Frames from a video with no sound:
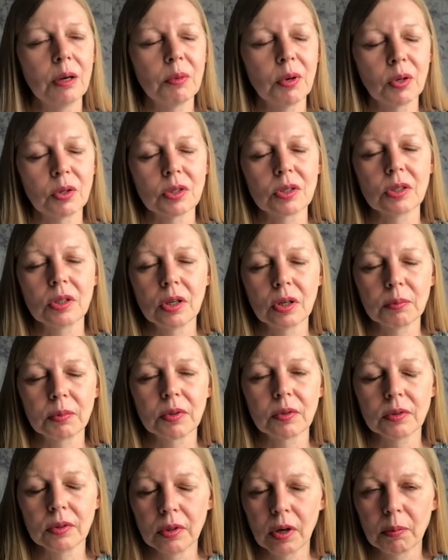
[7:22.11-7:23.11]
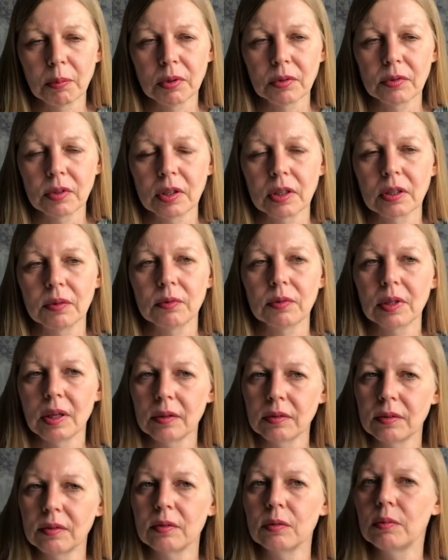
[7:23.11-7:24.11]
But under normal, normal
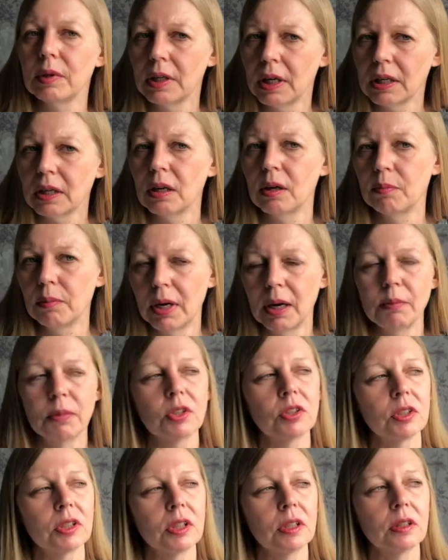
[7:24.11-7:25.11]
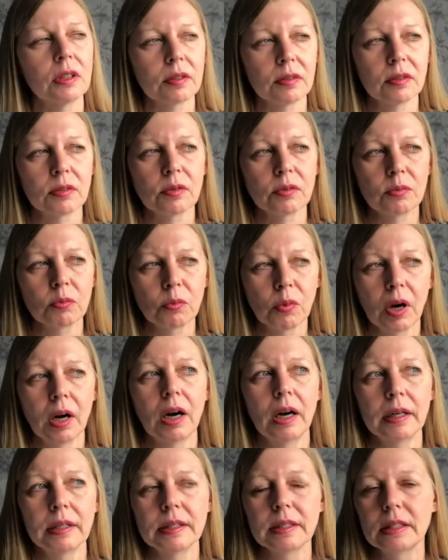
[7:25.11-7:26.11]
circumstances, and when I got my machine, this is what
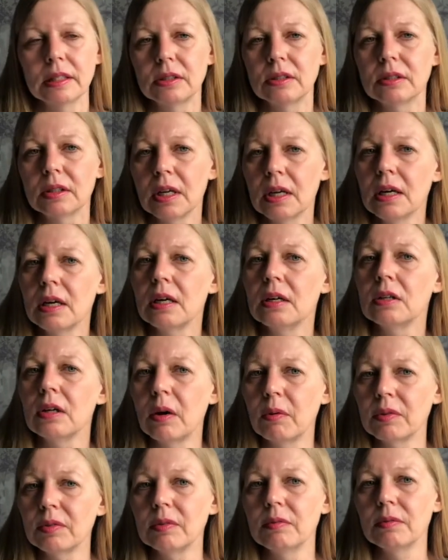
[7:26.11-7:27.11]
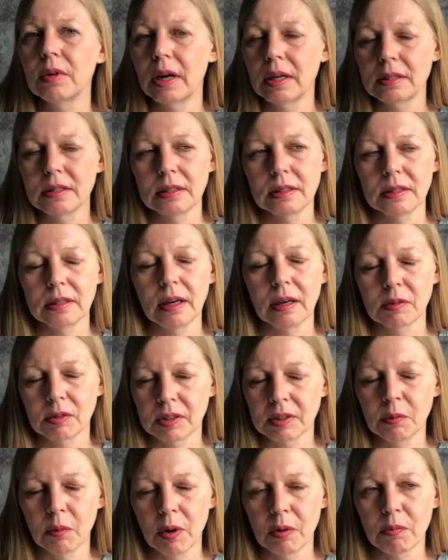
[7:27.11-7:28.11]
I did. I was invited, I
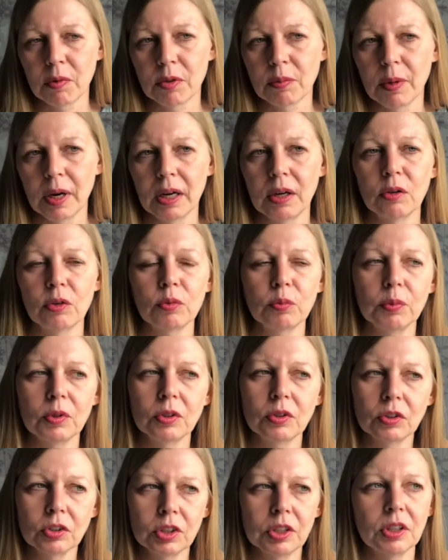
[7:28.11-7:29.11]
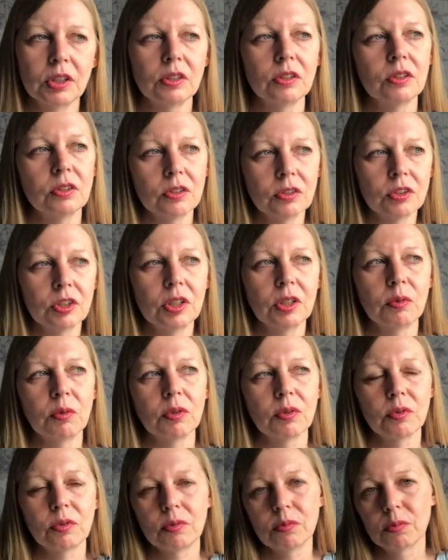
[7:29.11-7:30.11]
went with my husband, she she
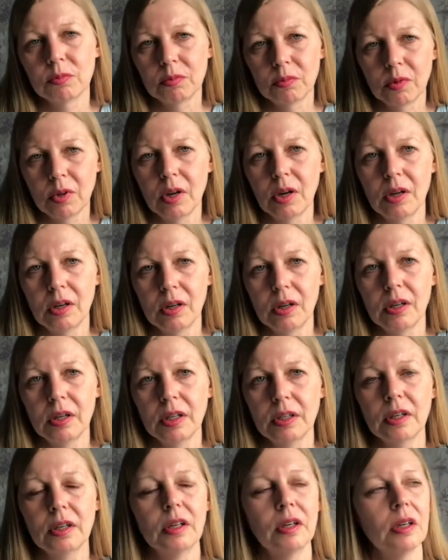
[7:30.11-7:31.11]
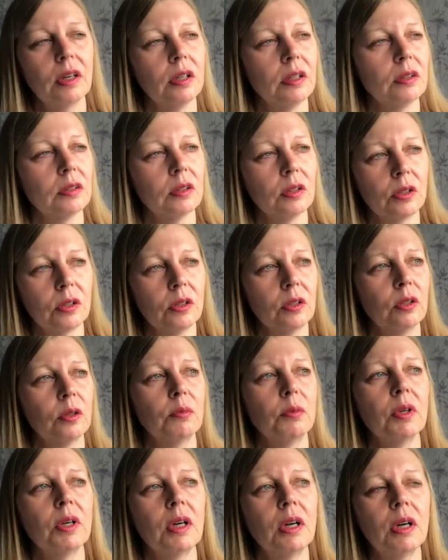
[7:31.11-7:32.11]
was uh, in her
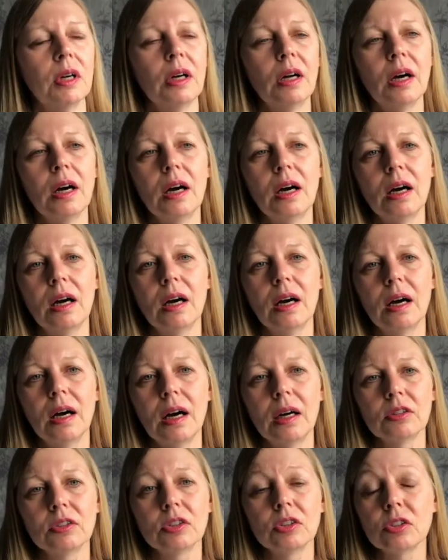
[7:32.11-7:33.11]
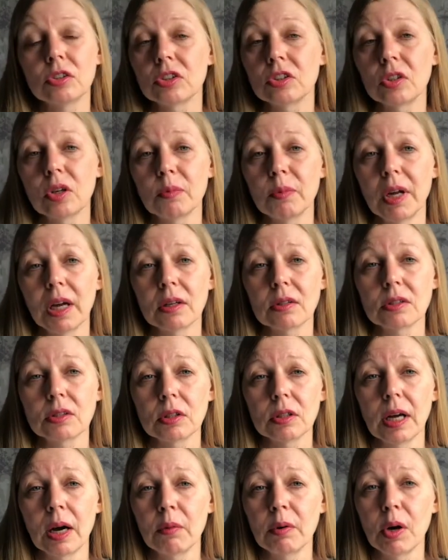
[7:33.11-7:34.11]
home, uh, and she just showed me how,
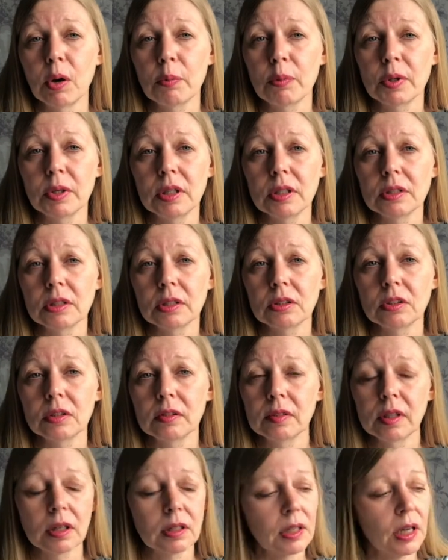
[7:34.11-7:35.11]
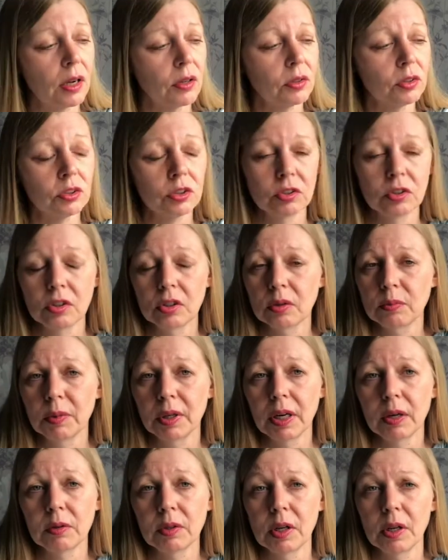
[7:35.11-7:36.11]
to, how it operated. She sat down and she showed me
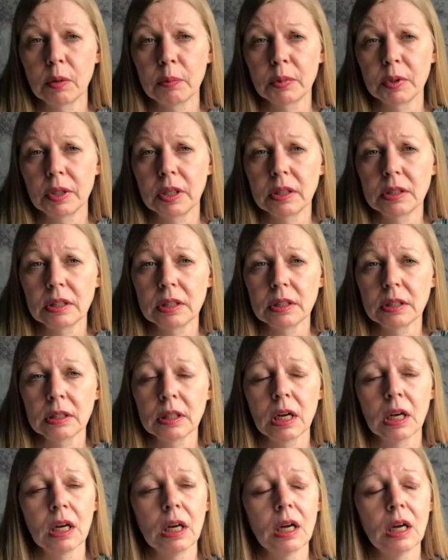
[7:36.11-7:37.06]
how it operated,